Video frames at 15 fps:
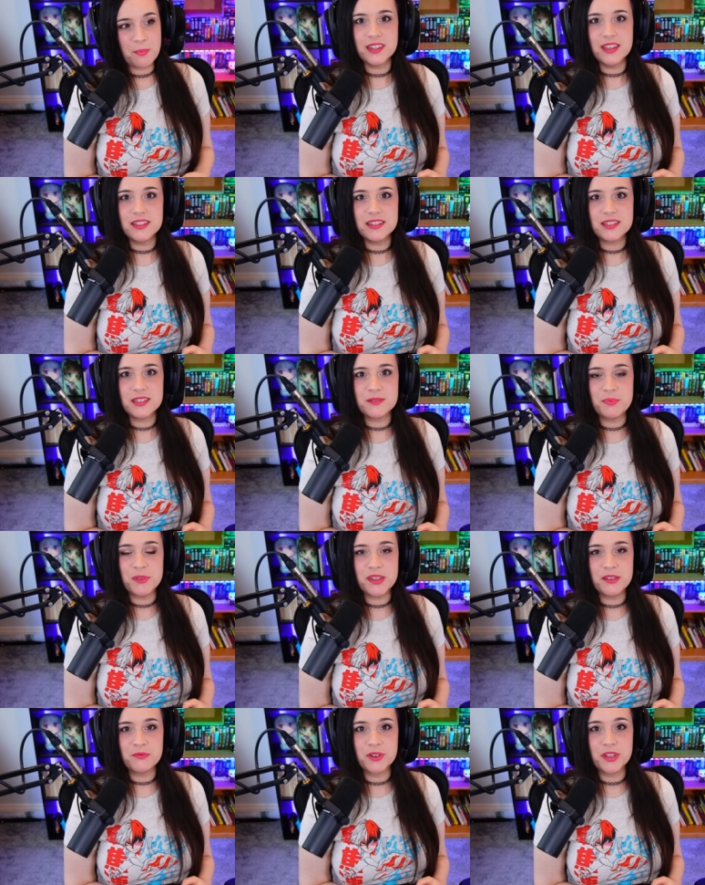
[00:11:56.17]
it's
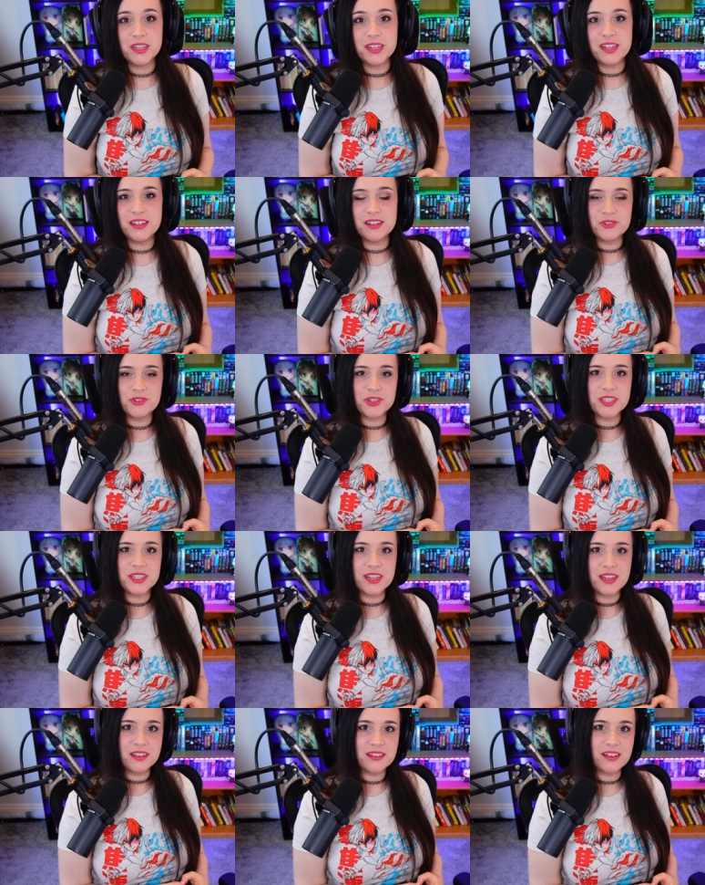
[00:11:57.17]
been really
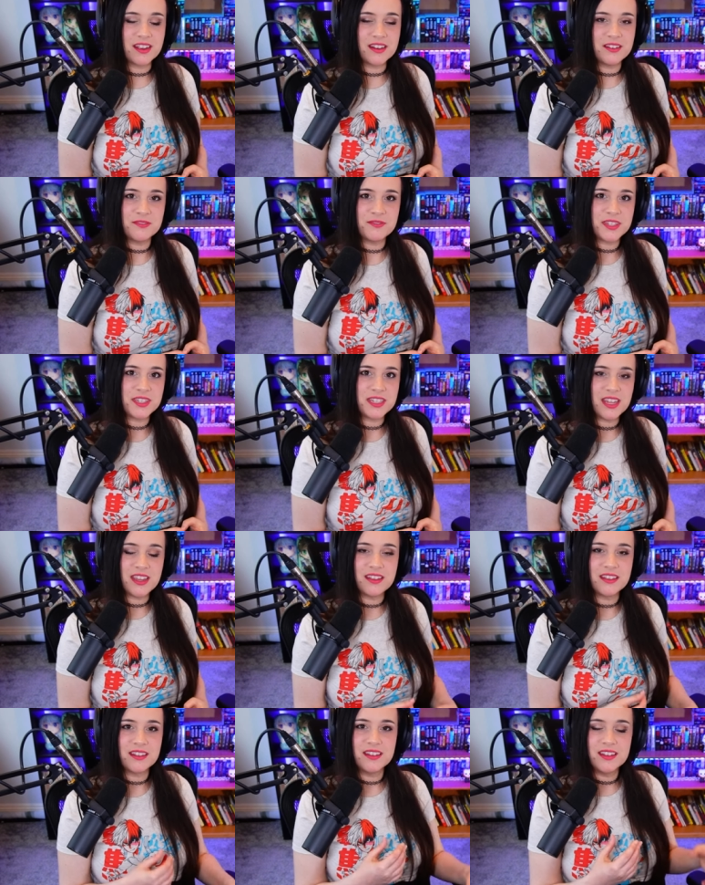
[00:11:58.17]
interesting kind of
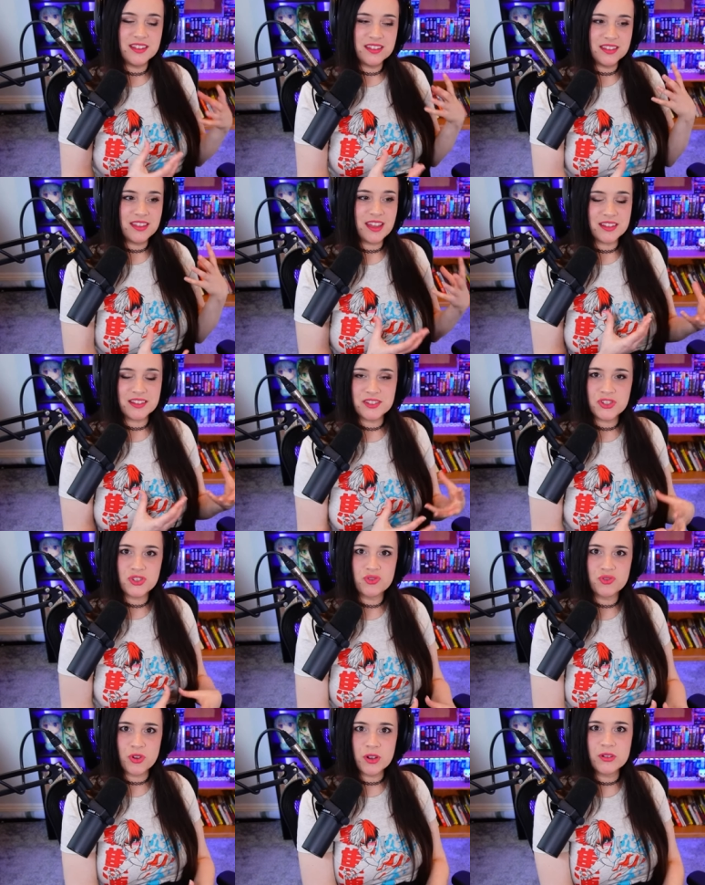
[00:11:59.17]
seeing that
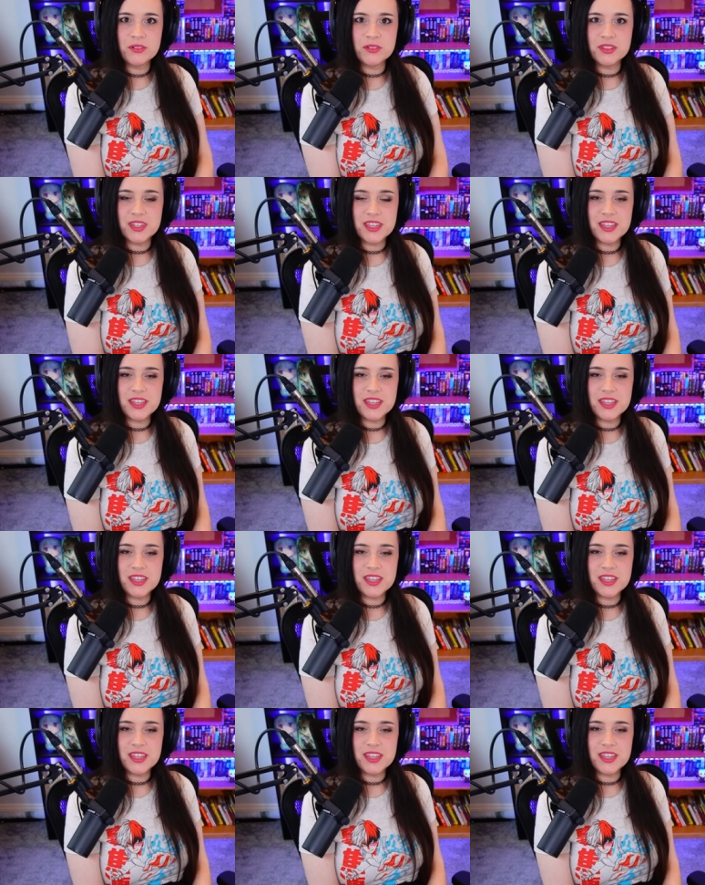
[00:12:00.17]
struggle that